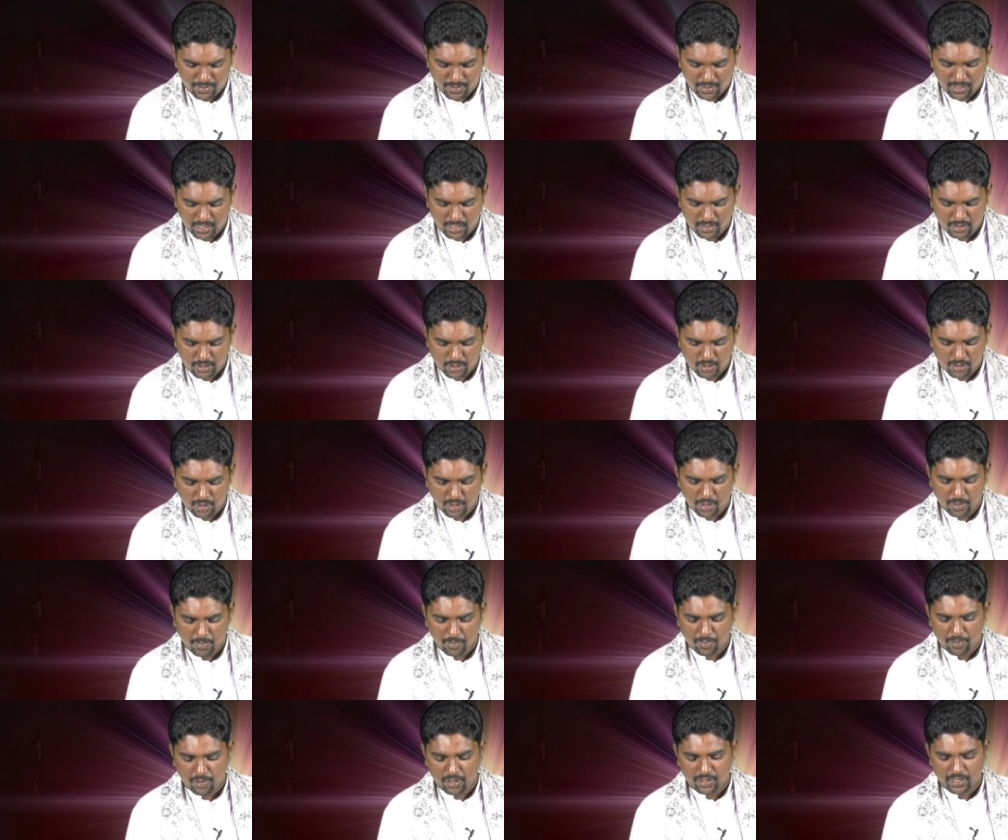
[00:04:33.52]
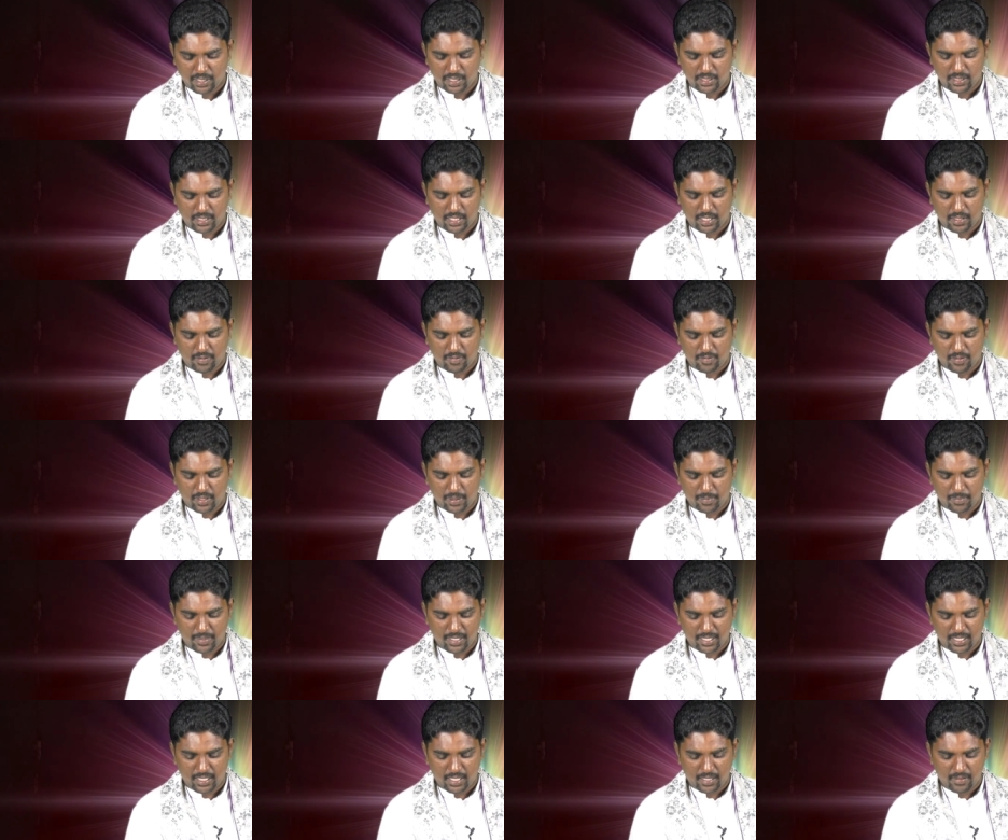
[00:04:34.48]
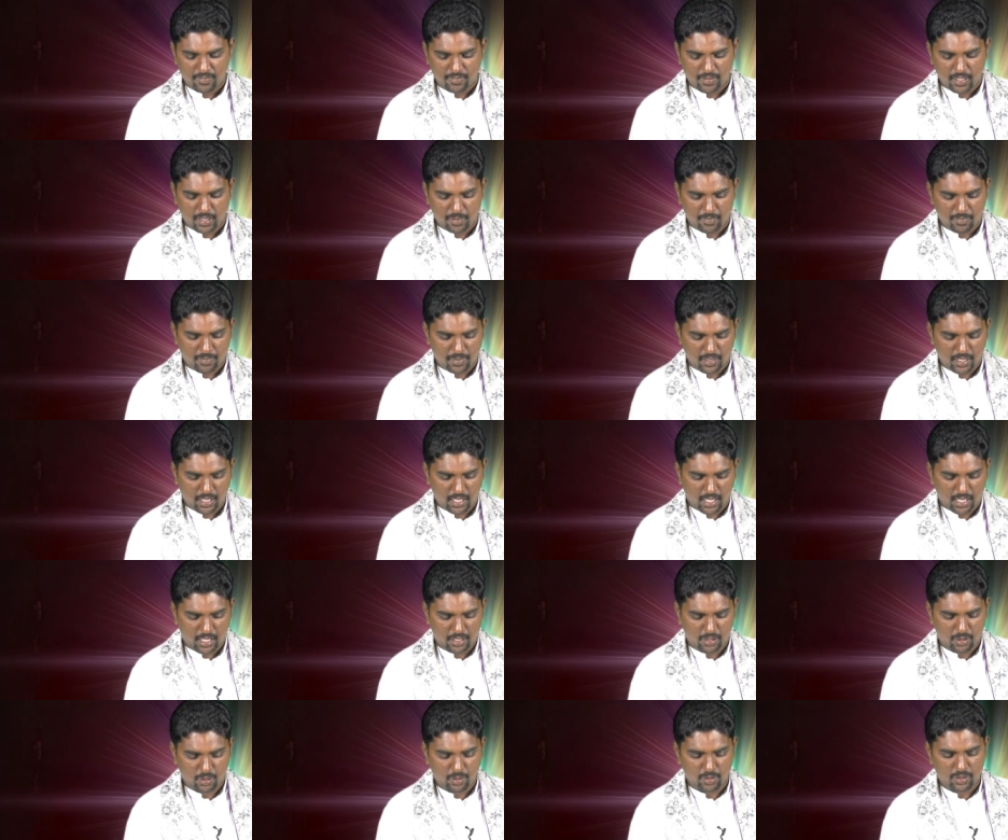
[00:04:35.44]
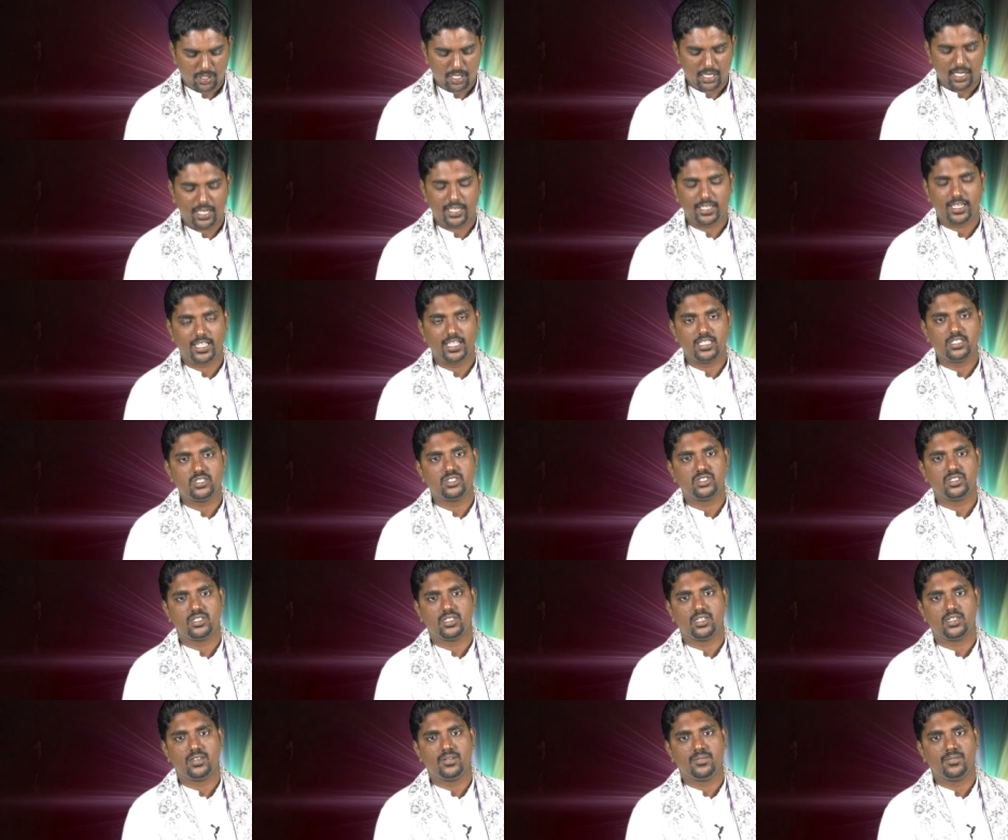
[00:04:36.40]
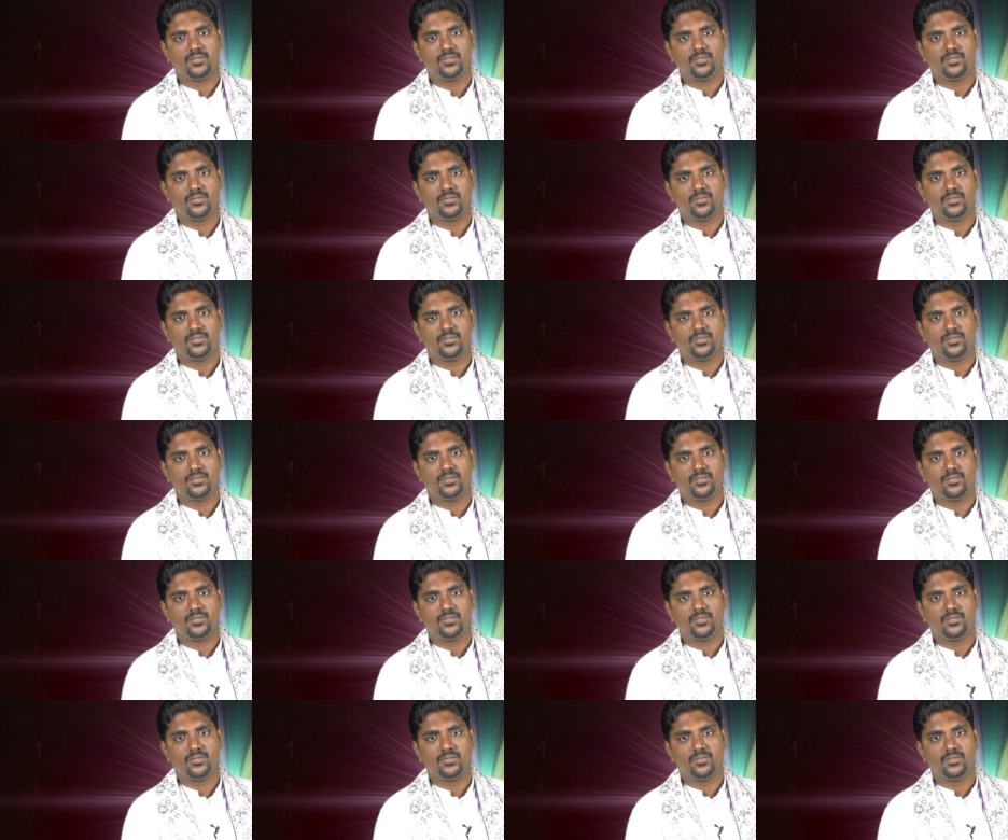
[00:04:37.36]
They are so important that we may give them our total attention.